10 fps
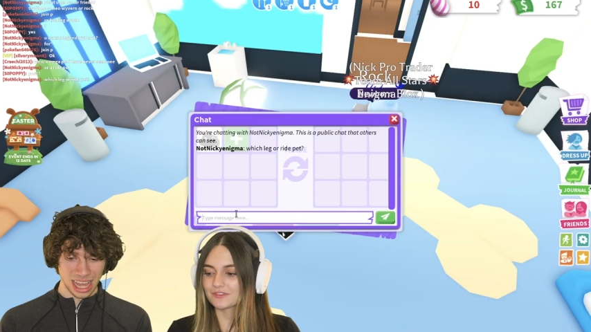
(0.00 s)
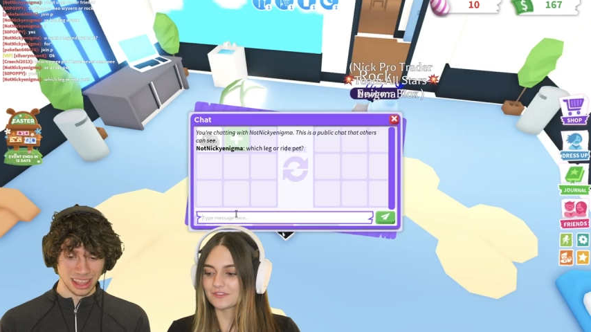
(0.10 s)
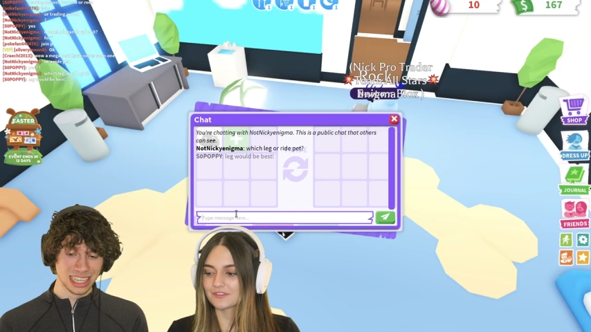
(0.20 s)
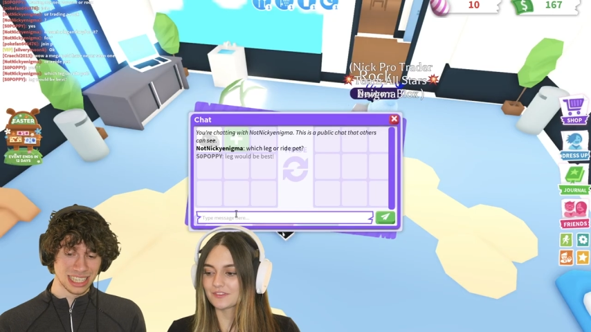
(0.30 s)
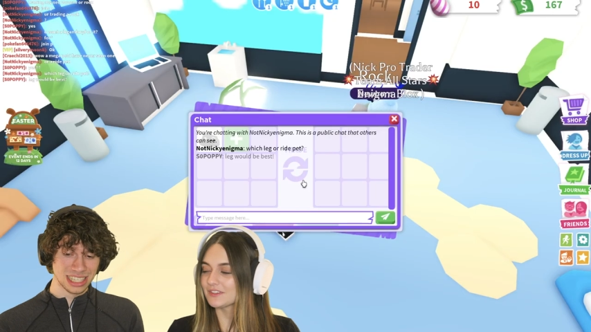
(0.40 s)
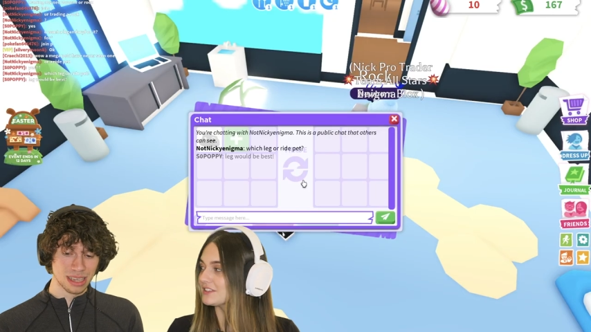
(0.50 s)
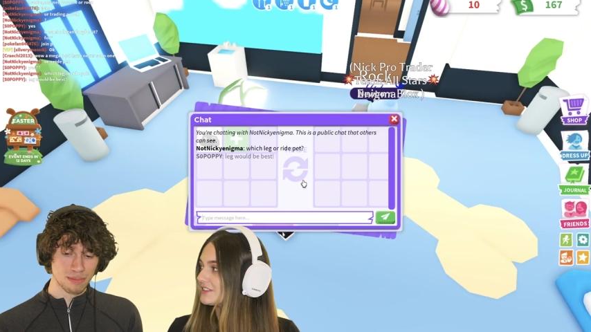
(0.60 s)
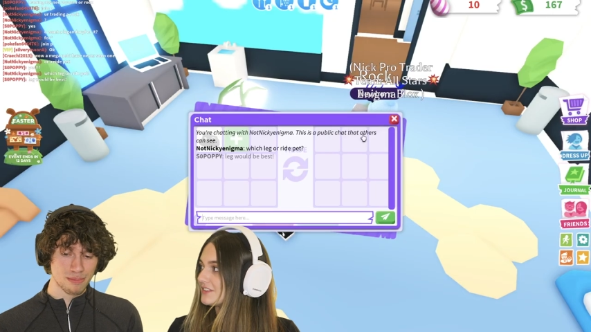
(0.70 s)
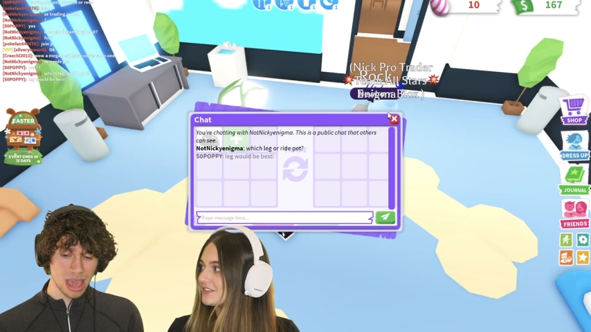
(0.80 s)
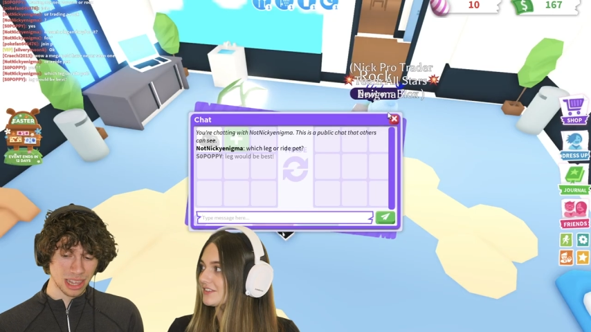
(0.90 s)
Speaker 1: Unless it's a
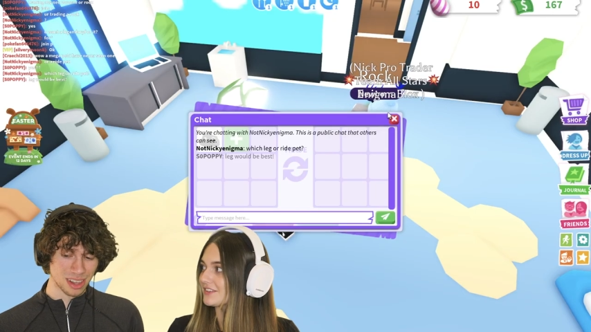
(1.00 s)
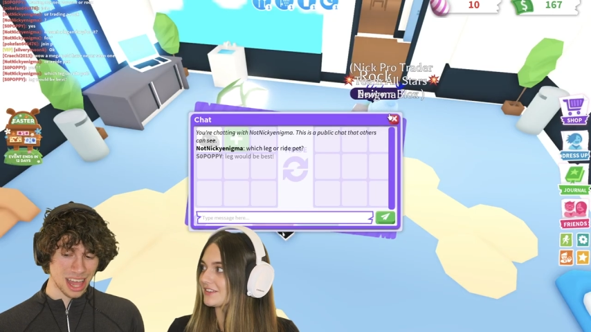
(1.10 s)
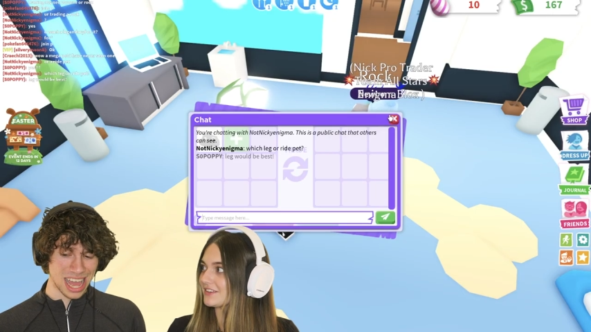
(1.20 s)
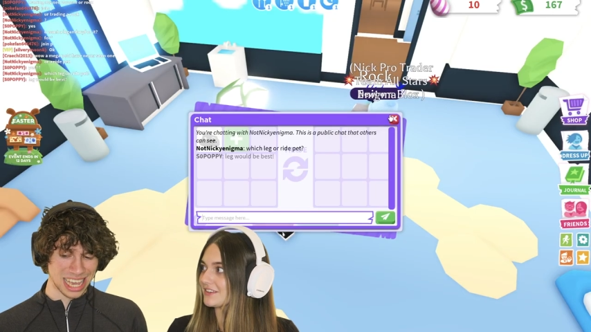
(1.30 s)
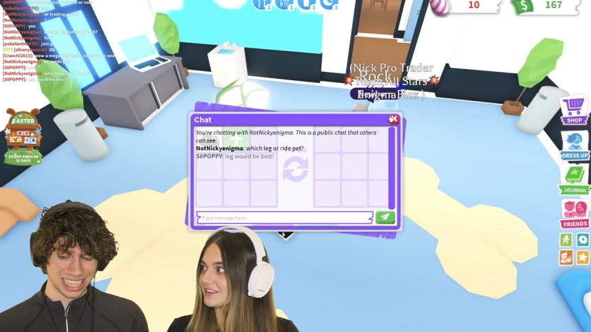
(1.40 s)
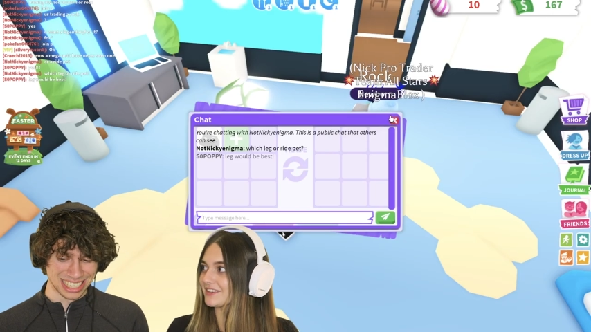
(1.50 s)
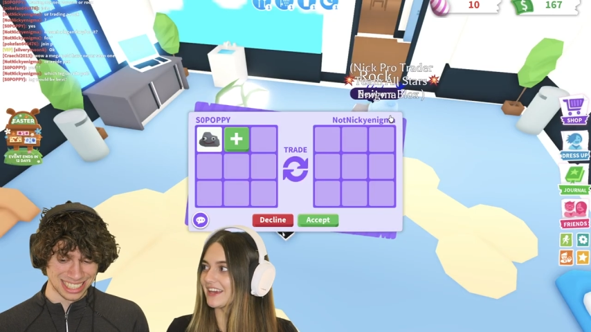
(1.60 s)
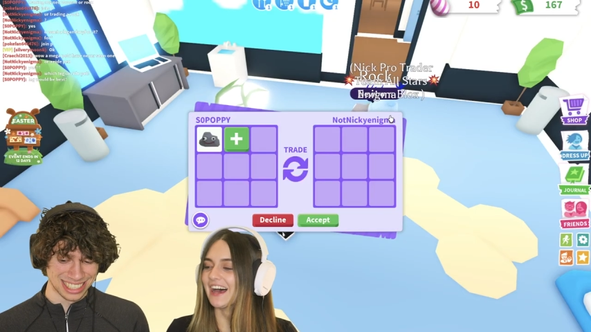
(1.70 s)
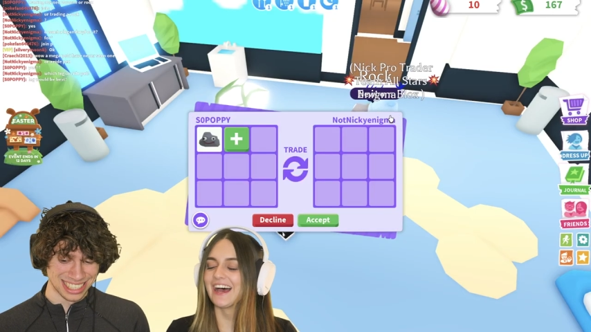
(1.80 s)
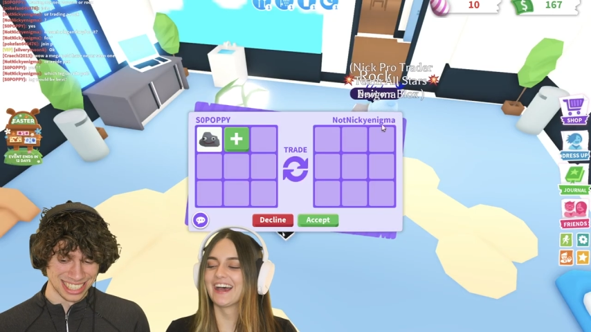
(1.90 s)
Metalox,
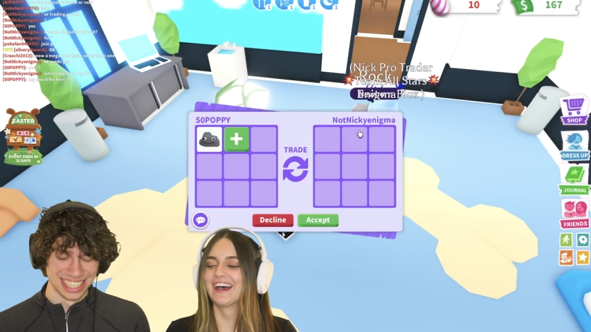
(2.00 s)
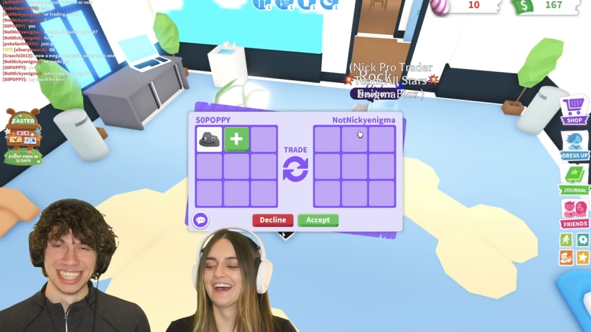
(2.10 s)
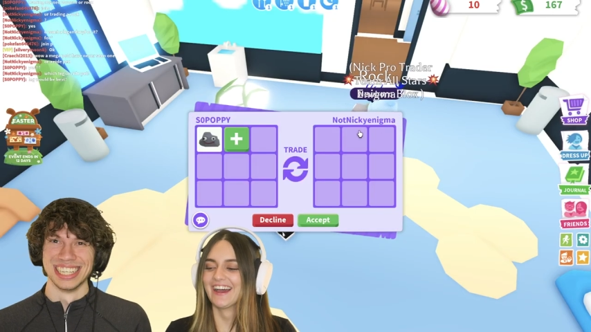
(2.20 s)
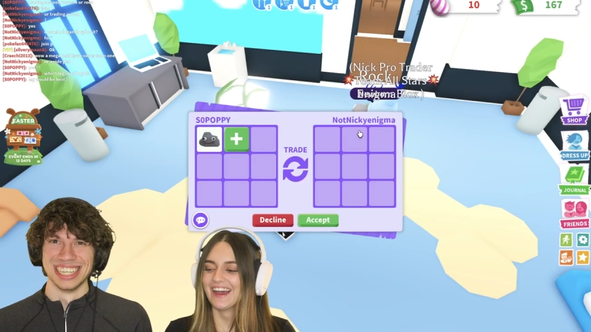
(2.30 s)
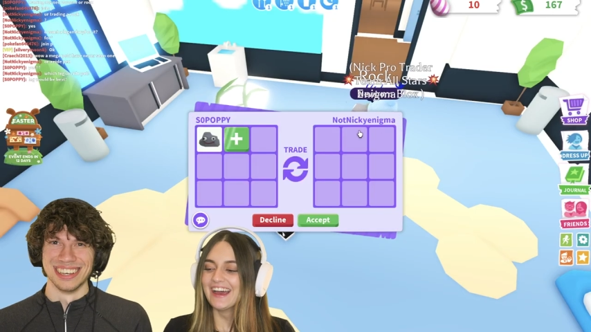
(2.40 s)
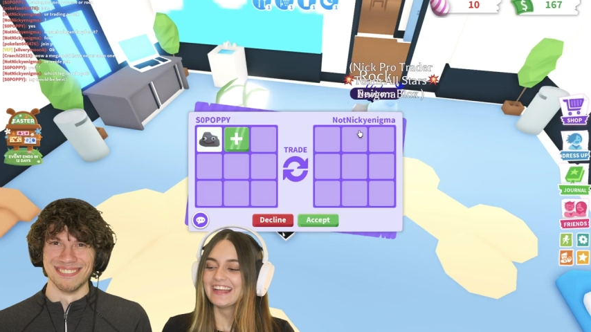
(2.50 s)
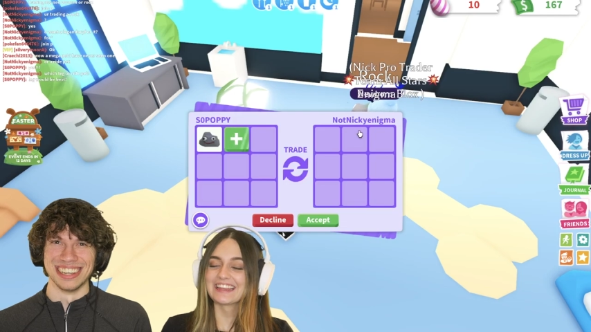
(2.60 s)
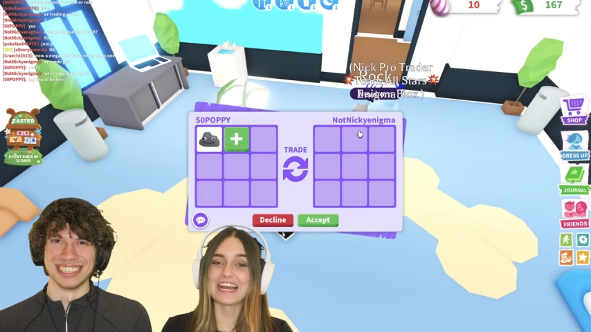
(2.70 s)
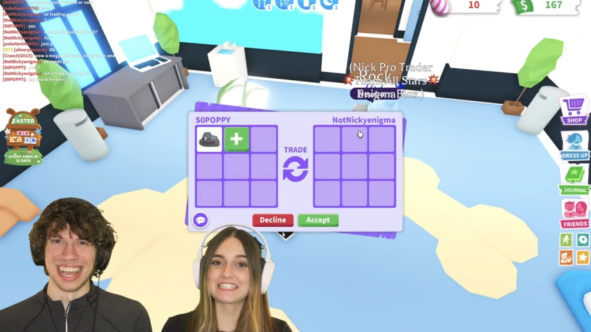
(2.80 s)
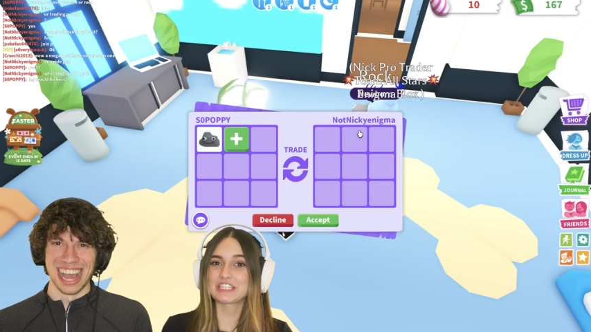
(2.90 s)
which
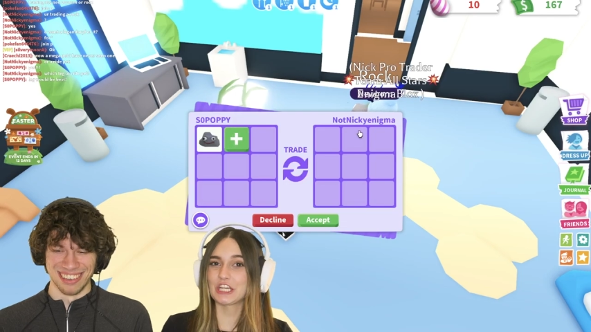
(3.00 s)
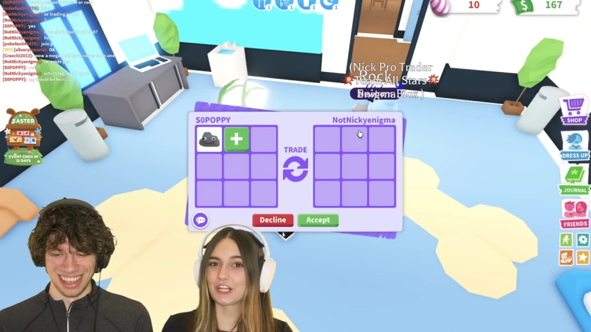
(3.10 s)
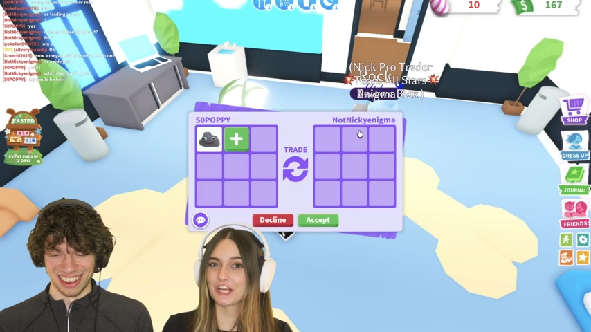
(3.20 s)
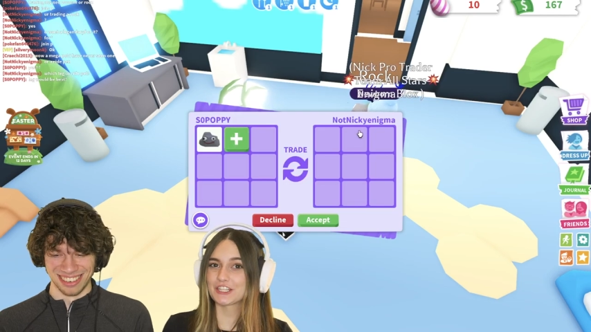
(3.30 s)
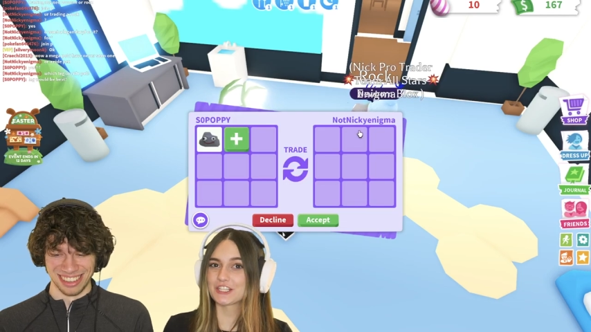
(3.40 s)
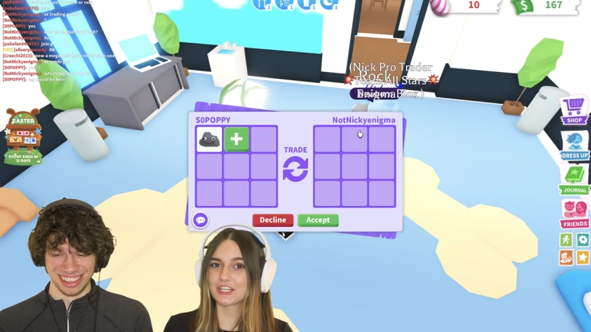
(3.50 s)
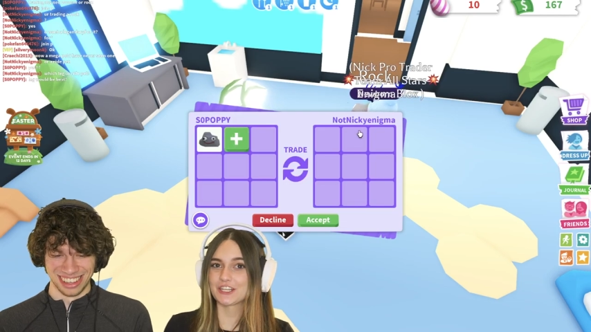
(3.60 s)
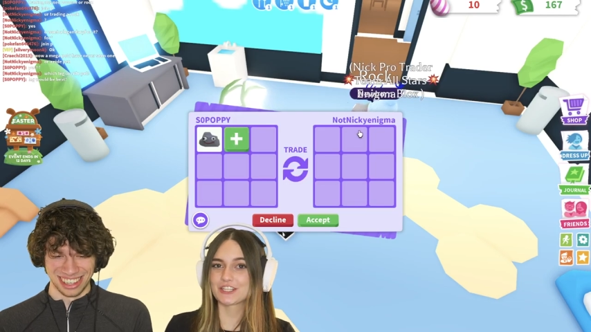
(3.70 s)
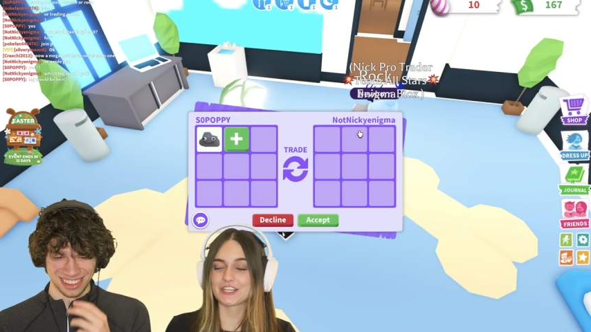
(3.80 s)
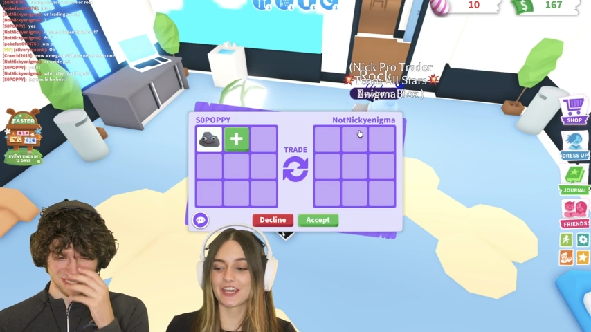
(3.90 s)
let's I'm see, not really see,
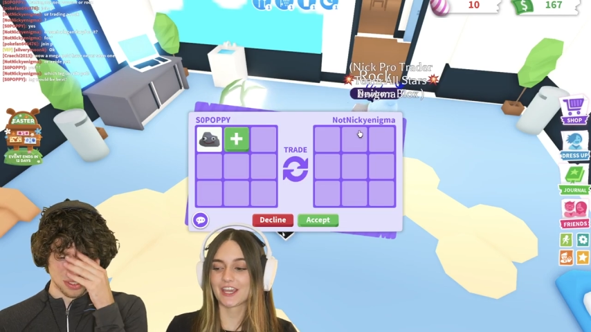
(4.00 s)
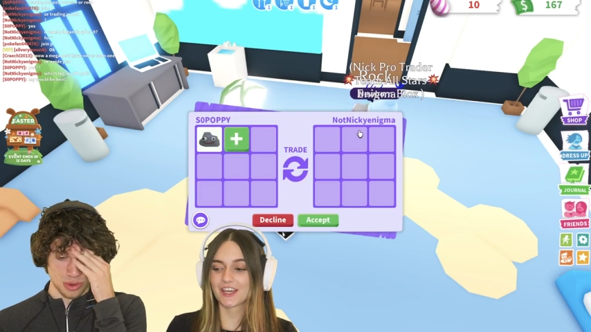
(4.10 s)
looking